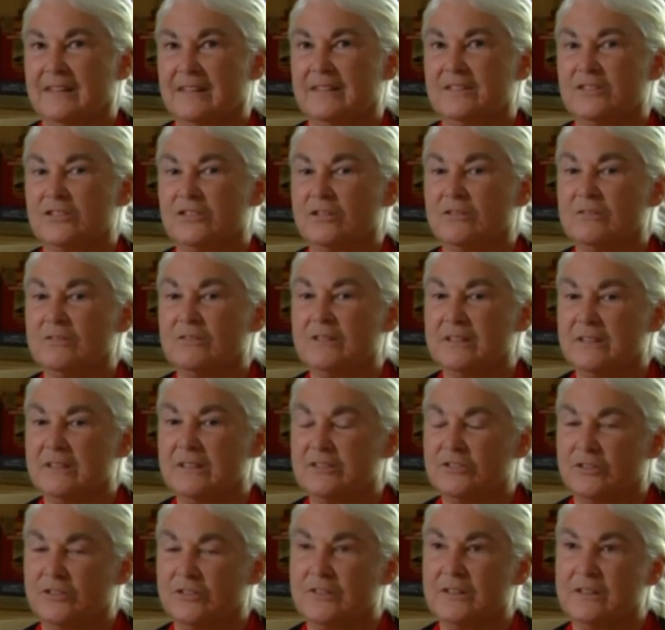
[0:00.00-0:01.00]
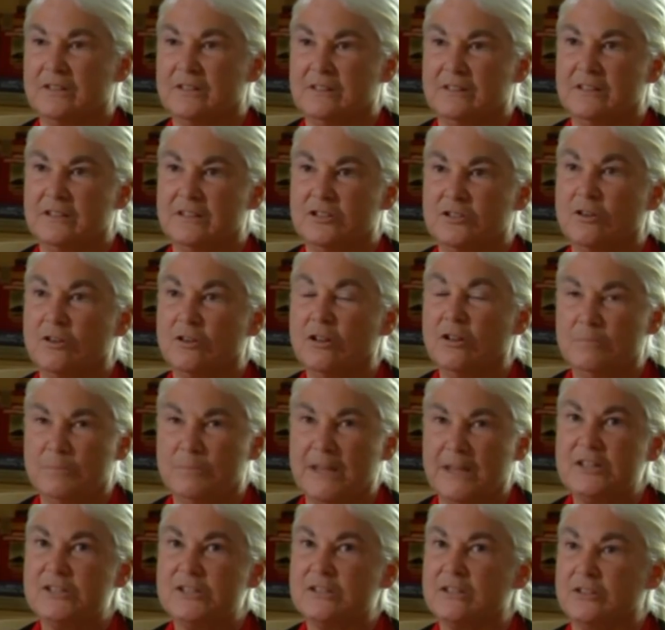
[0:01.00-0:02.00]
So it's all
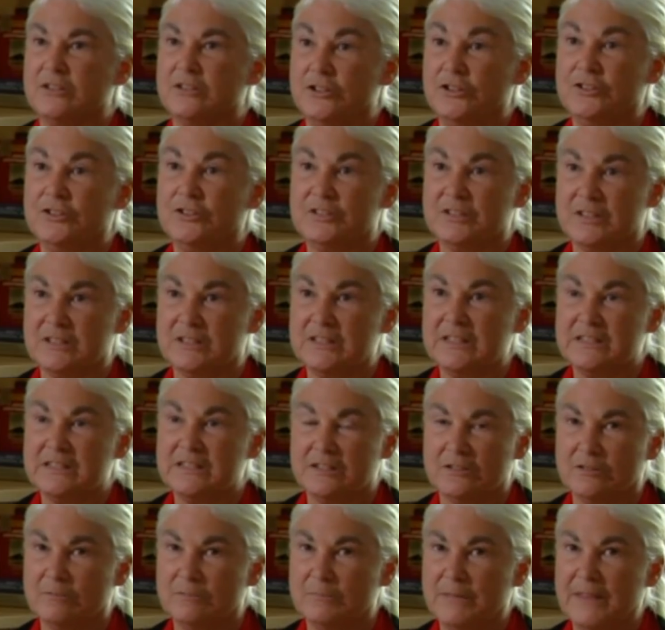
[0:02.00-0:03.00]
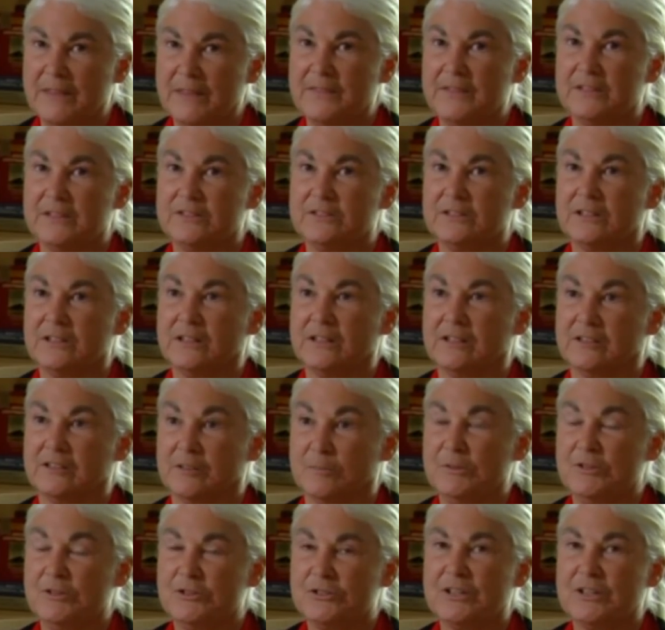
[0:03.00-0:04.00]
based on using statistical methods,
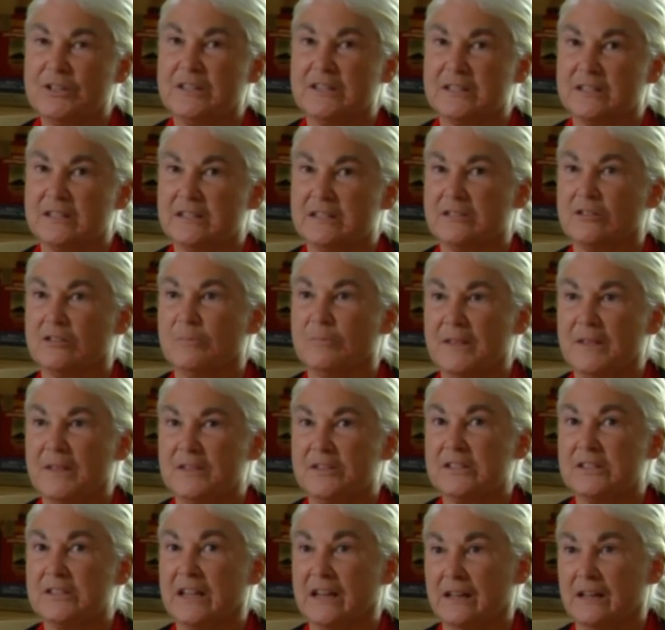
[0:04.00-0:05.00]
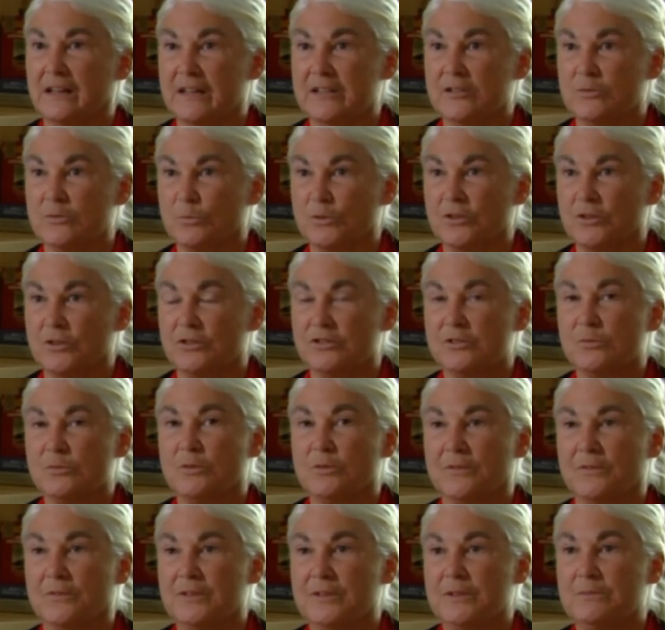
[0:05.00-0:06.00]
computer science statistical methods to analyze words,
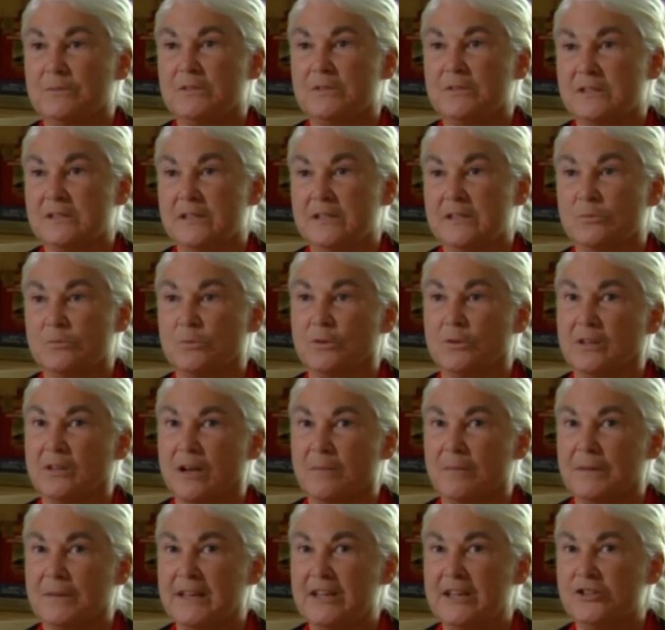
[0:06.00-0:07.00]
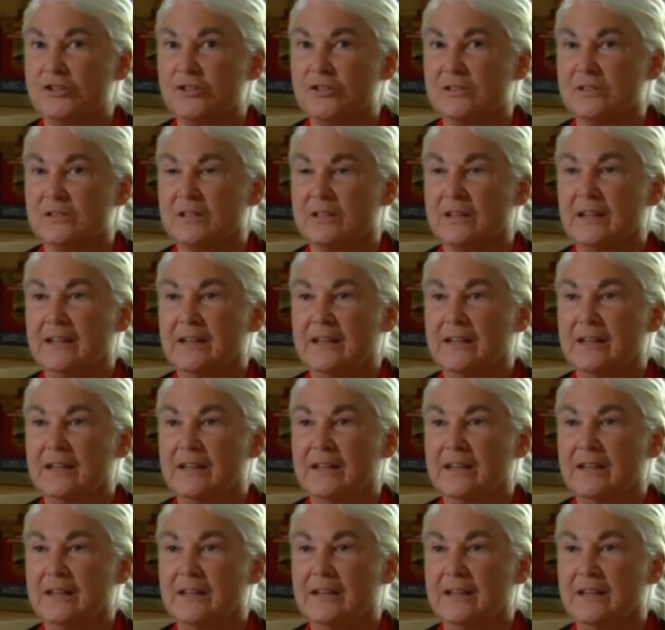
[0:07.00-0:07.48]
word frequencies, word combinations,